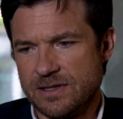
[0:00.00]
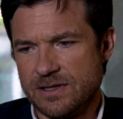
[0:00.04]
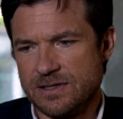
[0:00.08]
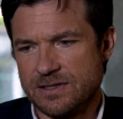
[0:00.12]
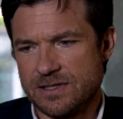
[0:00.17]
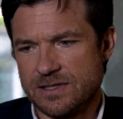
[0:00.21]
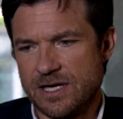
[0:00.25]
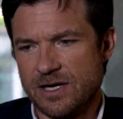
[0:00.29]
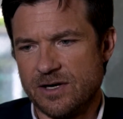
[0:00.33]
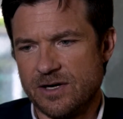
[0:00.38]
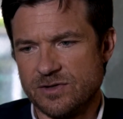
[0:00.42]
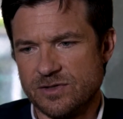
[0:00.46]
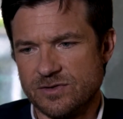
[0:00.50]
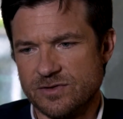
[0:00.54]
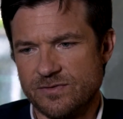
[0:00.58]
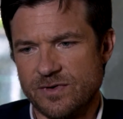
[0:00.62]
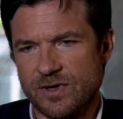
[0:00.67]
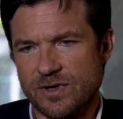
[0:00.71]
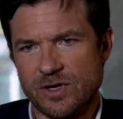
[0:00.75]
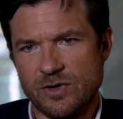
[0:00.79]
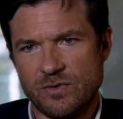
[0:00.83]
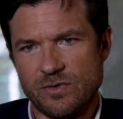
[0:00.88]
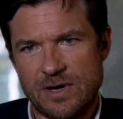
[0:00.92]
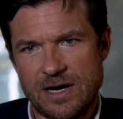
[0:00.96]
this character's
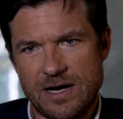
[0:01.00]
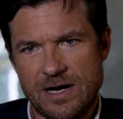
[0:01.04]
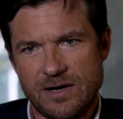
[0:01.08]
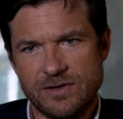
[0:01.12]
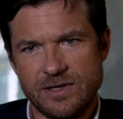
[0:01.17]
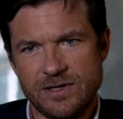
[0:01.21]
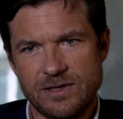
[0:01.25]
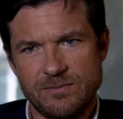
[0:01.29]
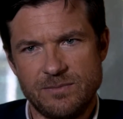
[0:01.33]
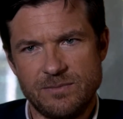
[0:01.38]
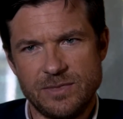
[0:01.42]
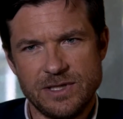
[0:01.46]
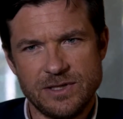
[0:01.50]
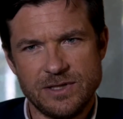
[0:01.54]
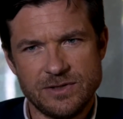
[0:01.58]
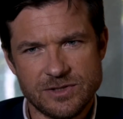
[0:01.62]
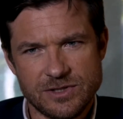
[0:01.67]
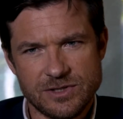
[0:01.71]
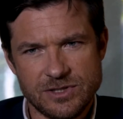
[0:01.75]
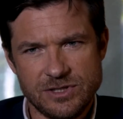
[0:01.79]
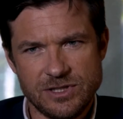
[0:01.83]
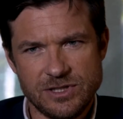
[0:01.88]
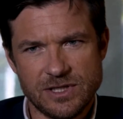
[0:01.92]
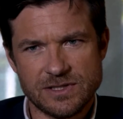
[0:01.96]
very grounded, but there's
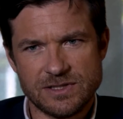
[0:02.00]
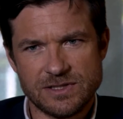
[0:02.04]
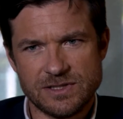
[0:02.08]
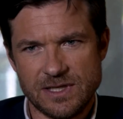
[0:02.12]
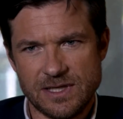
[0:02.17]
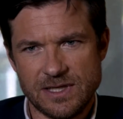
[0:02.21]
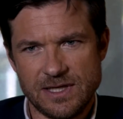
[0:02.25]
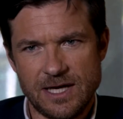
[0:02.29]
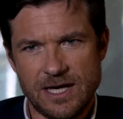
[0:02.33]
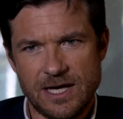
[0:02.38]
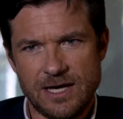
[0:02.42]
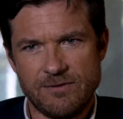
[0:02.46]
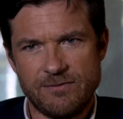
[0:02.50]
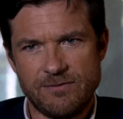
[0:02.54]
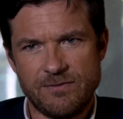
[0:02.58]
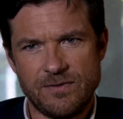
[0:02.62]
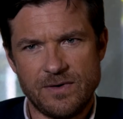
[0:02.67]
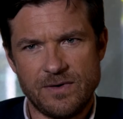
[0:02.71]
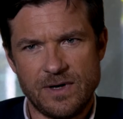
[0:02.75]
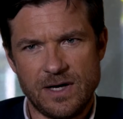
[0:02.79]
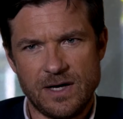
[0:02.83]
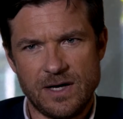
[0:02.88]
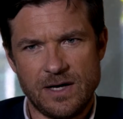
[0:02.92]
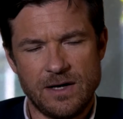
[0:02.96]
just enough
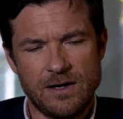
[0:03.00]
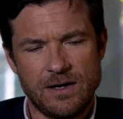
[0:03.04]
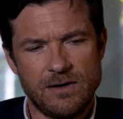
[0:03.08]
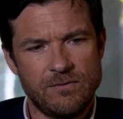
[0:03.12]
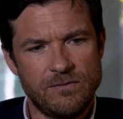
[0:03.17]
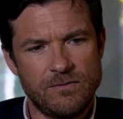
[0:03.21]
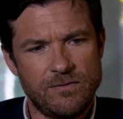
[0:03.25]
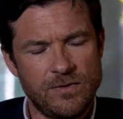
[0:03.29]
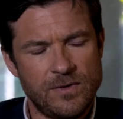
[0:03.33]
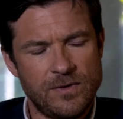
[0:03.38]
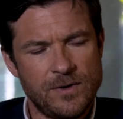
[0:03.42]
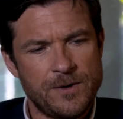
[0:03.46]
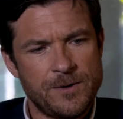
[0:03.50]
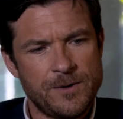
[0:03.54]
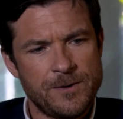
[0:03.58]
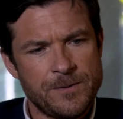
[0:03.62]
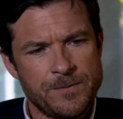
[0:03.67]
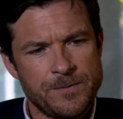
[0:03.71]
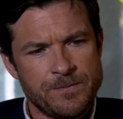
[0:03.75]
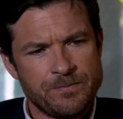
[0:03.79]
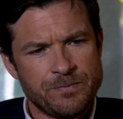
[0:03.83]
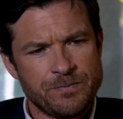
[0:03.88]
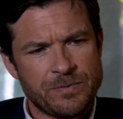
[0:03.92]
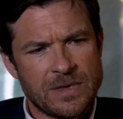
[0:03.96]
of
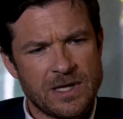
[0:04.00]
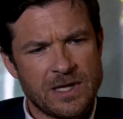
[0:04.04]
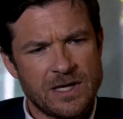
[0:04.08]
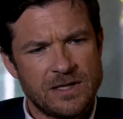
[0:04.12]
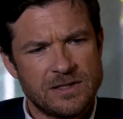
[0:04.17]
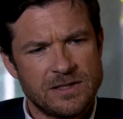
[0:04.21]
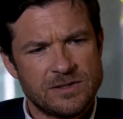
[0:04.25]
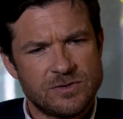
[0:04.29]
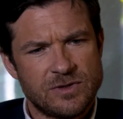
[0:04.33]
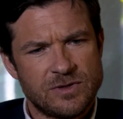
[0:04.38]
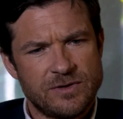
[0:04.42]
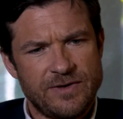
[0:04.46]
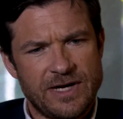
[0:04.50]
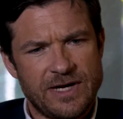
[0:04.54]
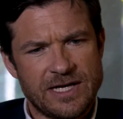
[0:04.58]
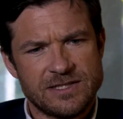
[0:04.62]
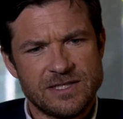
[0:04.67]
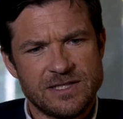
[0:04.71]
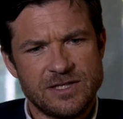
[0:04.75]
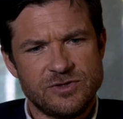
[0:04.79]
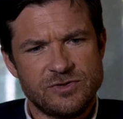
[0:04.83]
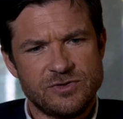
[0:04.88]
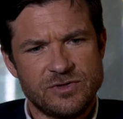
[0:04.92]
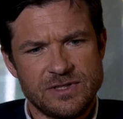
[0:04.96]
sort of
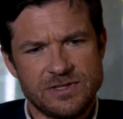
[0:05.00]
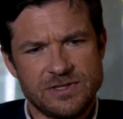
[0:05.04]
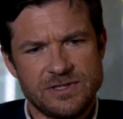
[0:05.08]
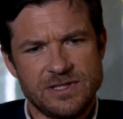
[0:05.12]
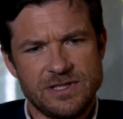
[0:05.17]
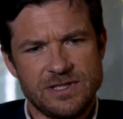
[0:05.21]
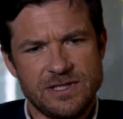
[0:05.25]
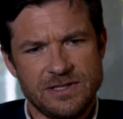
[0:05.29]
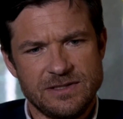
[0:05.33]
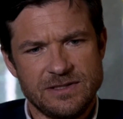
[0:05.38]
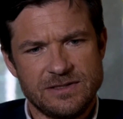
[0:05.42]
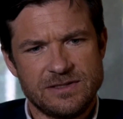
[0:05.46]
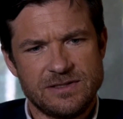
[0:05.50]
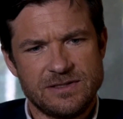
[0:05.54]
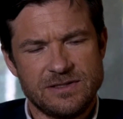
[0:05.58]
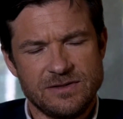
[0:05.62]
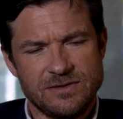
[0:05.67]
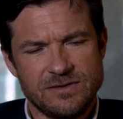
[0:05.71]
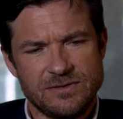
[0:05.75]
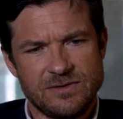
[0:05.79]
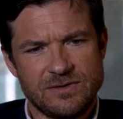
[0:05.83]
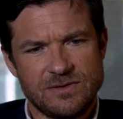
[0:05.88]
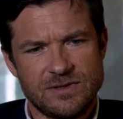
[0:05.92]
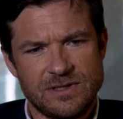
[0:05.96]
eccentricities
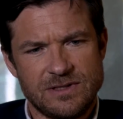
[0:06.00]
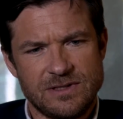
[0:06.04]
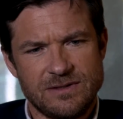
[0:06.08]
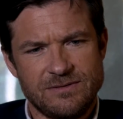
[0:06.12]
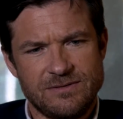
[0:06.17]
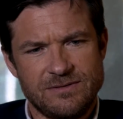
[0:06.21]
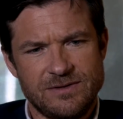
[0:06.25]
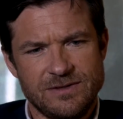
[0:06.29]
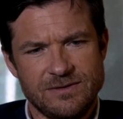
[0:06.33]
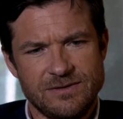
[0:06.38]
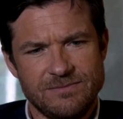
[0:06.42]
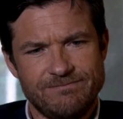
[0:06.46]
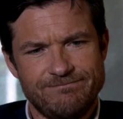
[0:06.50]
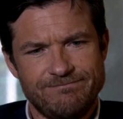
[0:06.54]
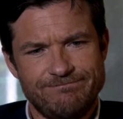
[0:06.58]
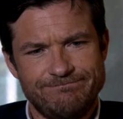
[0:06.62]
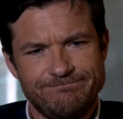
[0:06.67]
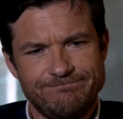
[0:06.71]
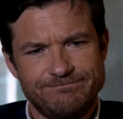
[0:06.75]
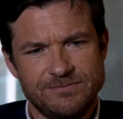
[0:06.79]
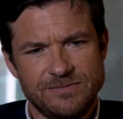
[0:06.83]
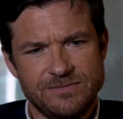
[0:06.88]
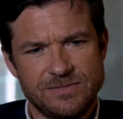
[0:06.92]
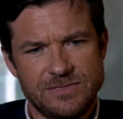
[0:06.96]
to
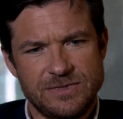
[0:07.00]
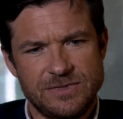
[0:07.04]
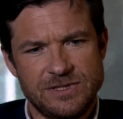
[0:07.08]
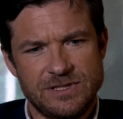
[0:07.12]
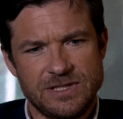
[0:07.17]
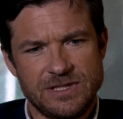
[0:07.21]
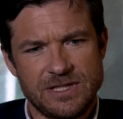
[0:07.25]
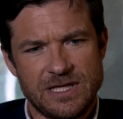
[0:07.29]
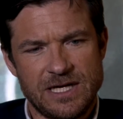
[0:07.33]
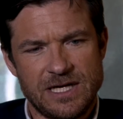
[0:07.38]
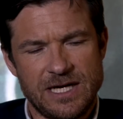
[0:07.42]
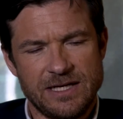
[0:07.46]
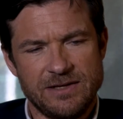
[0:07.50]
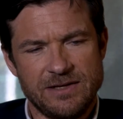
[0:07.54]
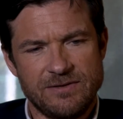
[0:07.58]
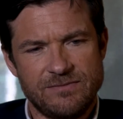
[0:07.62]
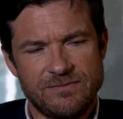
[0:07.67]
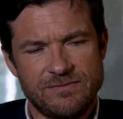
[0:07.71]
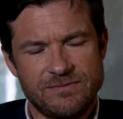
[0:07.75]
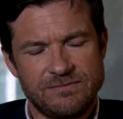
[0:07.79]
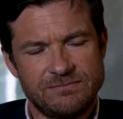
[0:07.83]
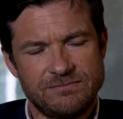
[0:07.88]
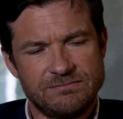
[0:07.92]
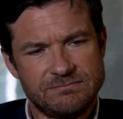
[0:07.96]
kind of
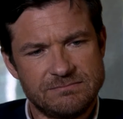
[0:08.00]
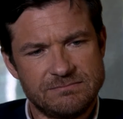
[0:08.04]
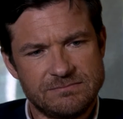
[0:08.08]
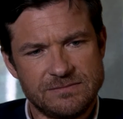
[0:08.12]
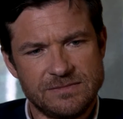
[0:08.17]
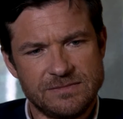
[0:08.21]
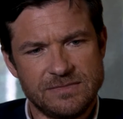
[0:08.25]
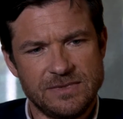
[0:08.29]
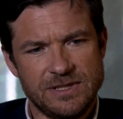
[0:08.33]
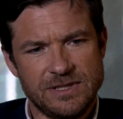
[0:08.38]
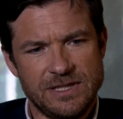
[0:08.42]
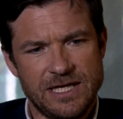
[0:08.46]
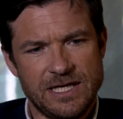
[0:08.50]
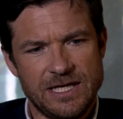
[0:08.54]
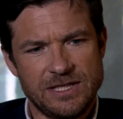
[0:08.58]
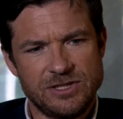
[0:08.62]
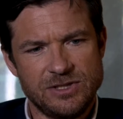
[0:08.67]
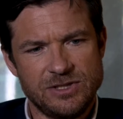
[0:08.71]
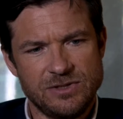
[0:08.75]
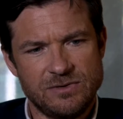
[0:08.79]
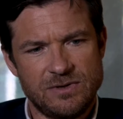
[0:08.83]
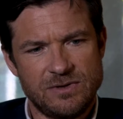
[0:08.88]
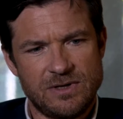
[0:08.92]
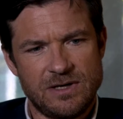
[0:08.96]

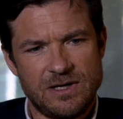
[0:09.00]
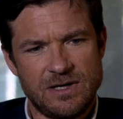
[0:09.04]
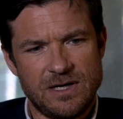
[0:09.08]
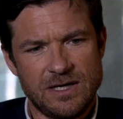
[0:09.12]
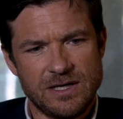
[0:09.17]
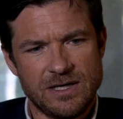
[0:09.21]
get you